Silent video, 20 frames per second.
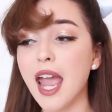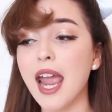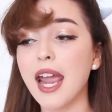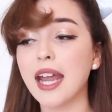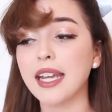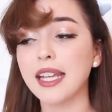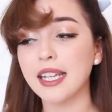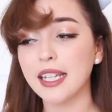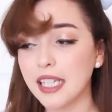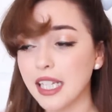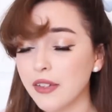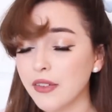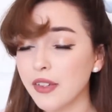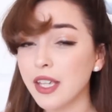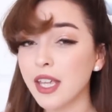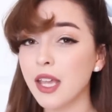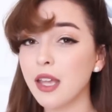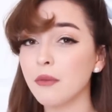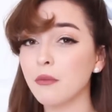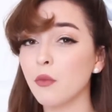and it can
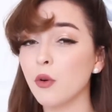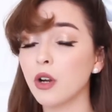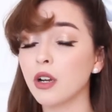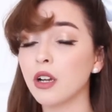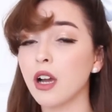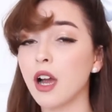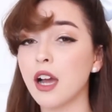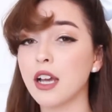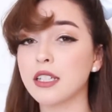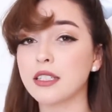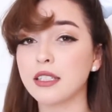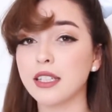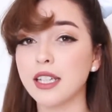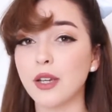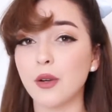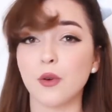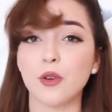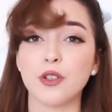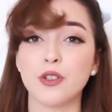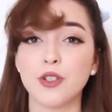even get more
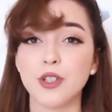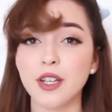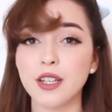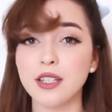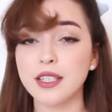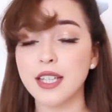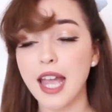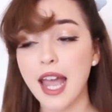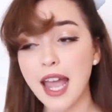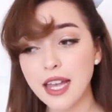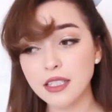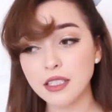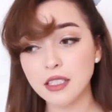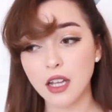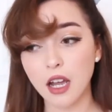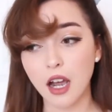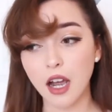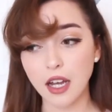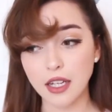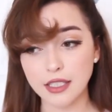costly or just as
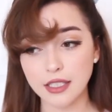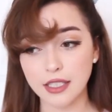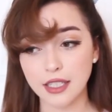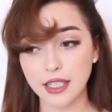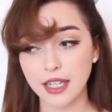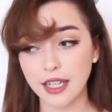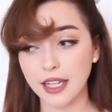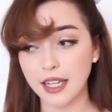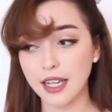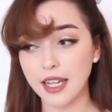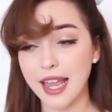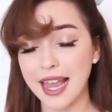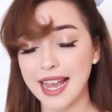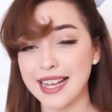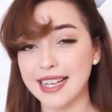costly